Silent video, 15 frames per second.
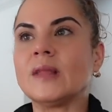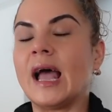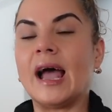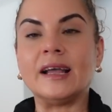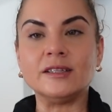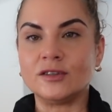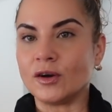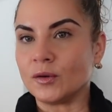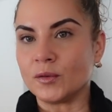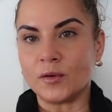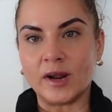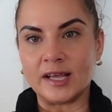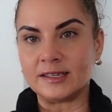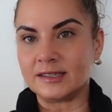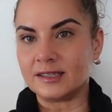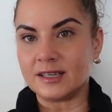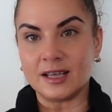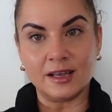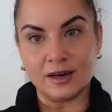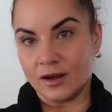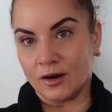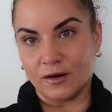I don't rest
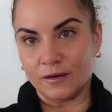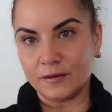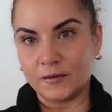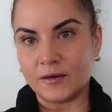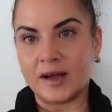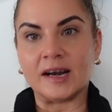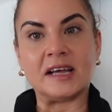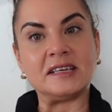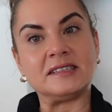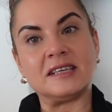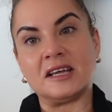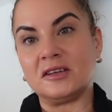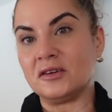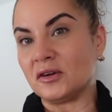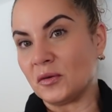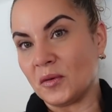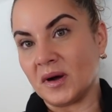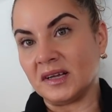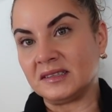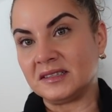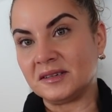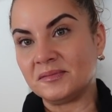enough. And I say, you know
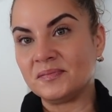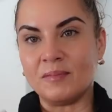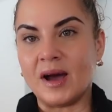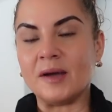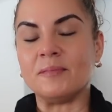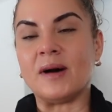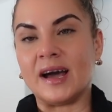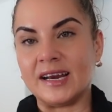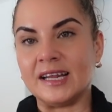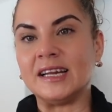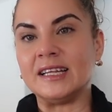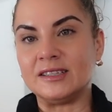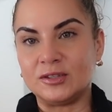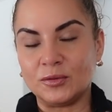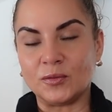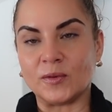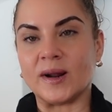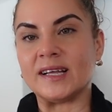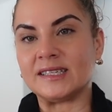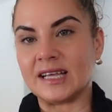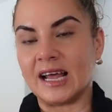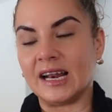what? My body need to
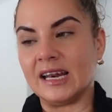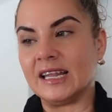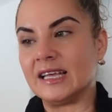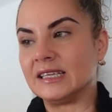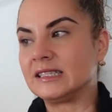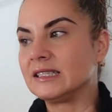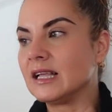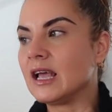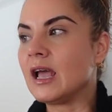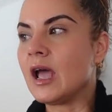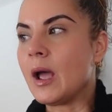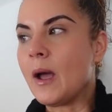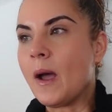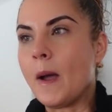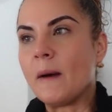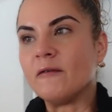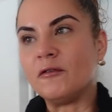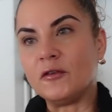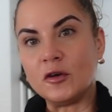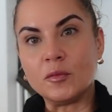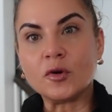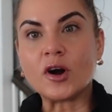rest at least
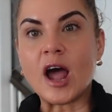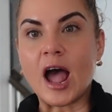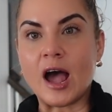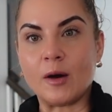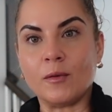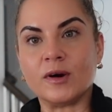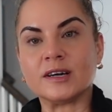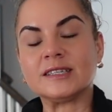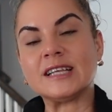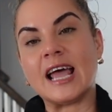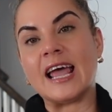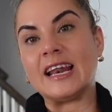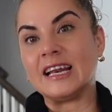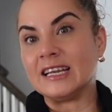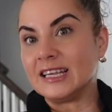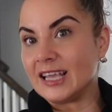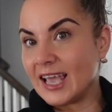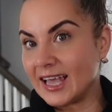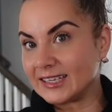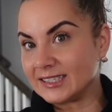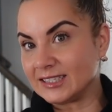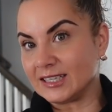few more hours. And
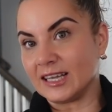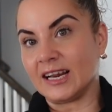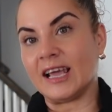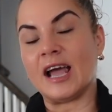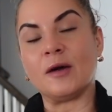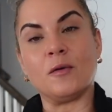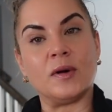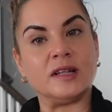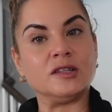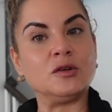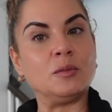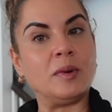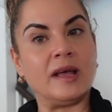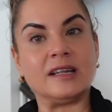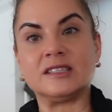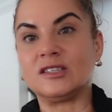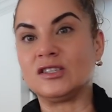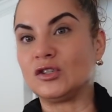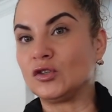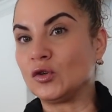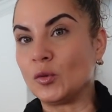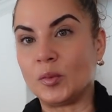yesterday I went to bed
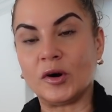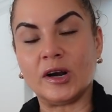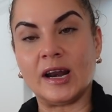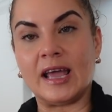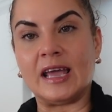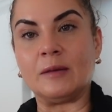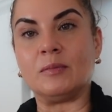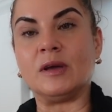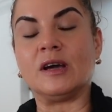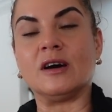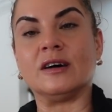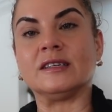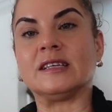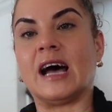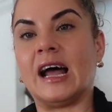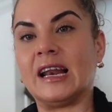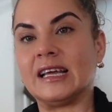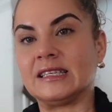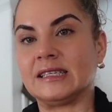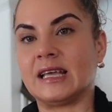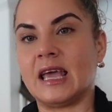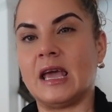super late because
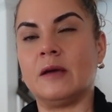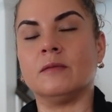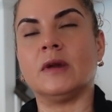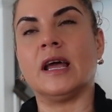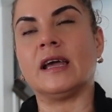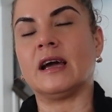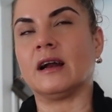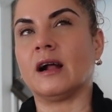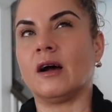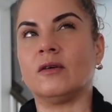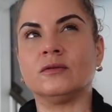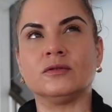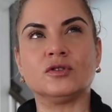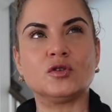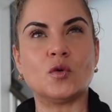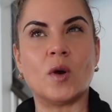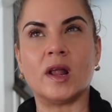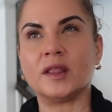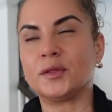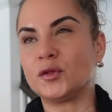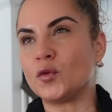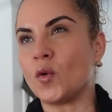Alex came like around
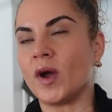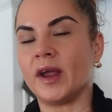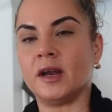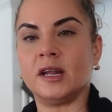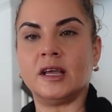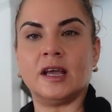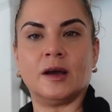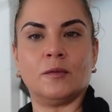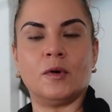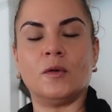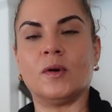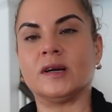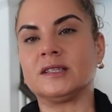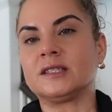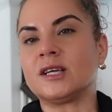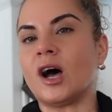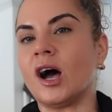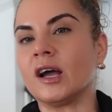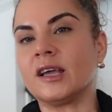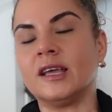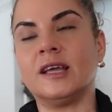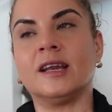12:20 and we were
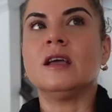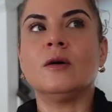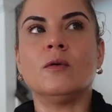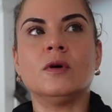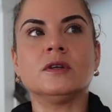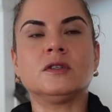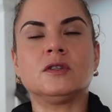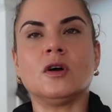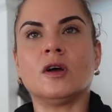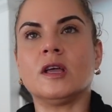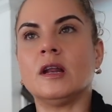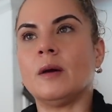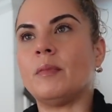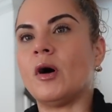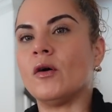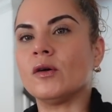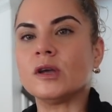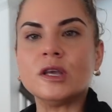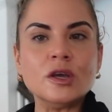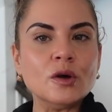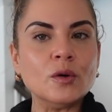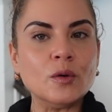talking. He was talking about
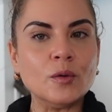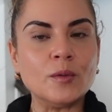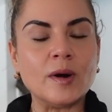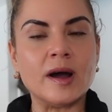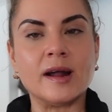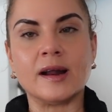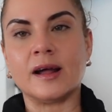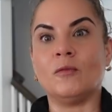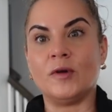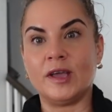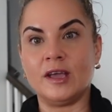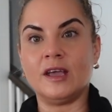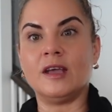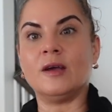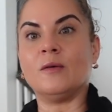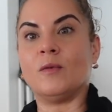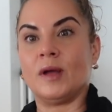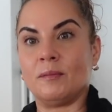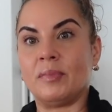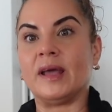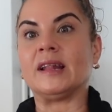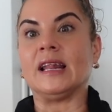CUBA. We
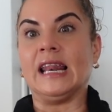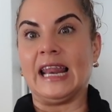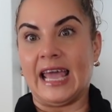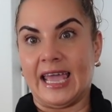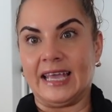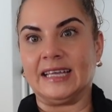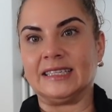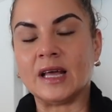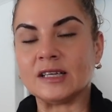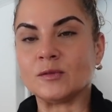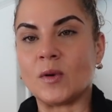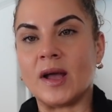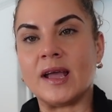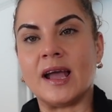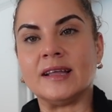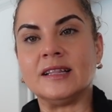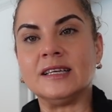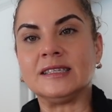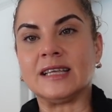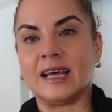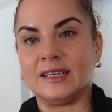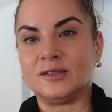went bed late. That's why I
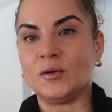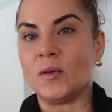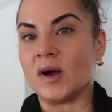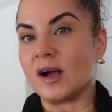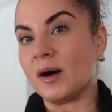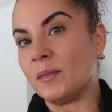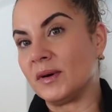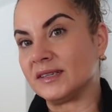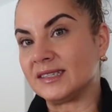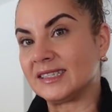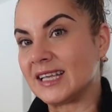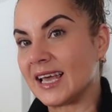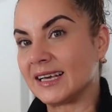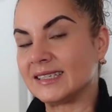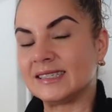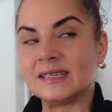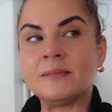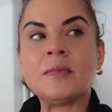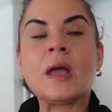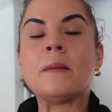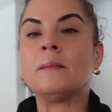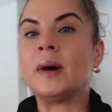decided to wake up at 6.
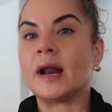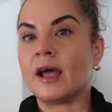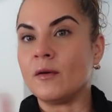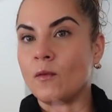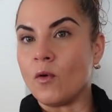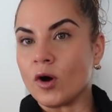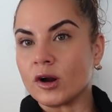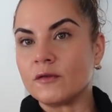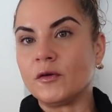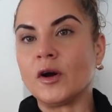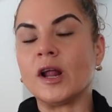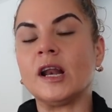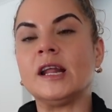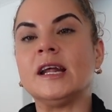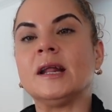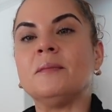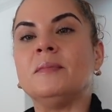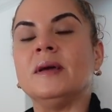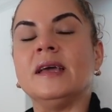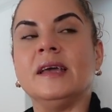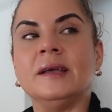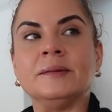But I worked for a little
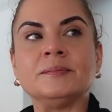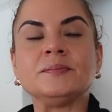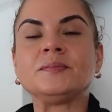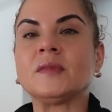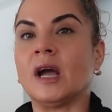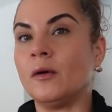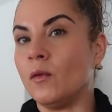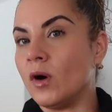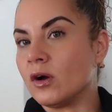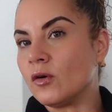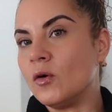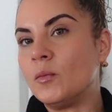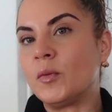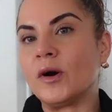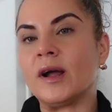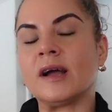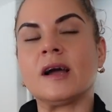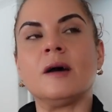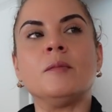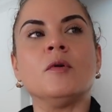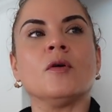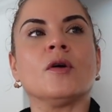bit. I worked Cooper and
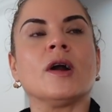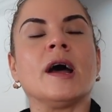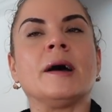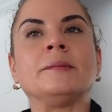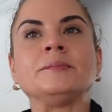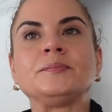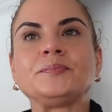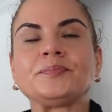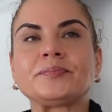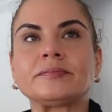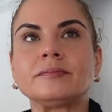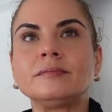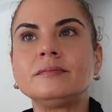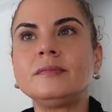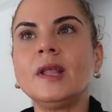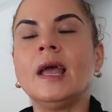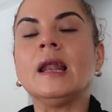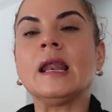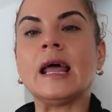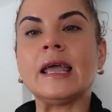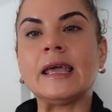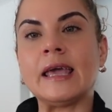Camora. And
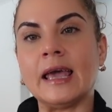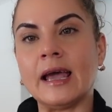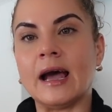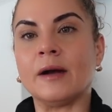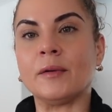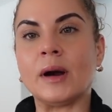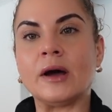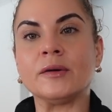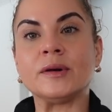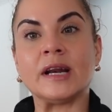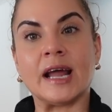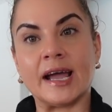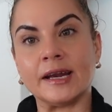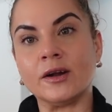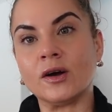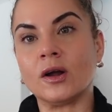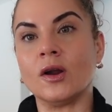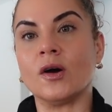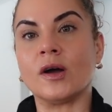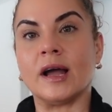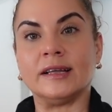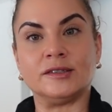like around 9
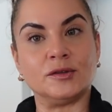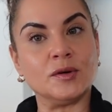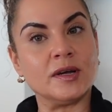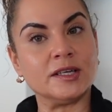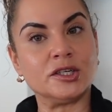o'clock, I took a